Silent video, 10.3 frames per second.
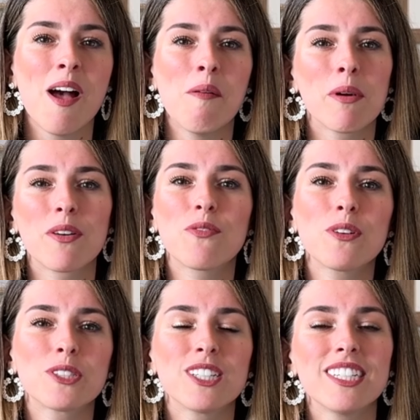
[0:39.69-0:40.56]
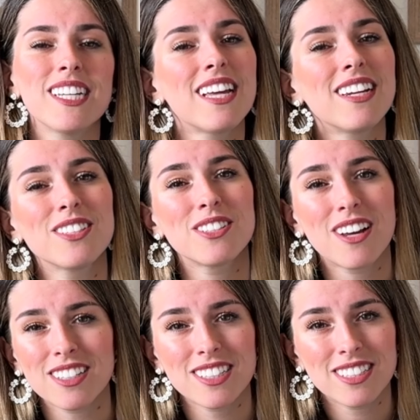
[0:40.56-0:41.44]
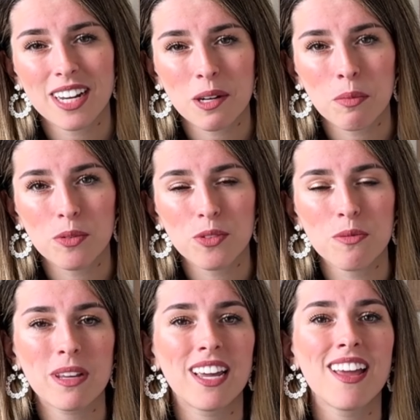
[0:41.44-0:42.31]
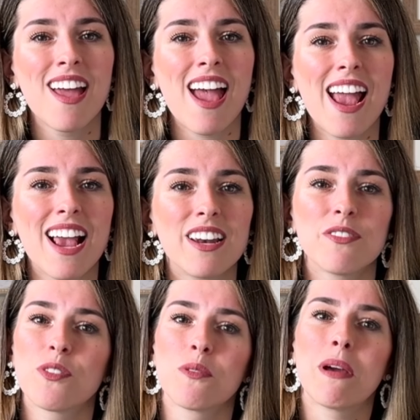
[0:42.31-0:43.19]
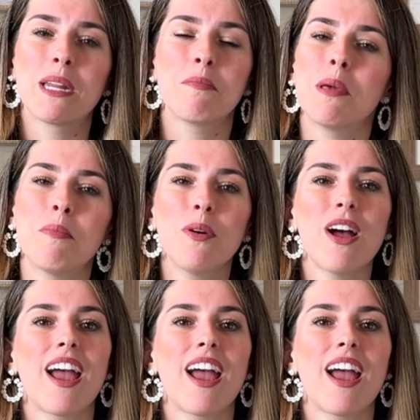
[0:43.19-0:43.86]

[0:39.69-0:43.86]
But unfortunately, that is not sustainable for me and for many people.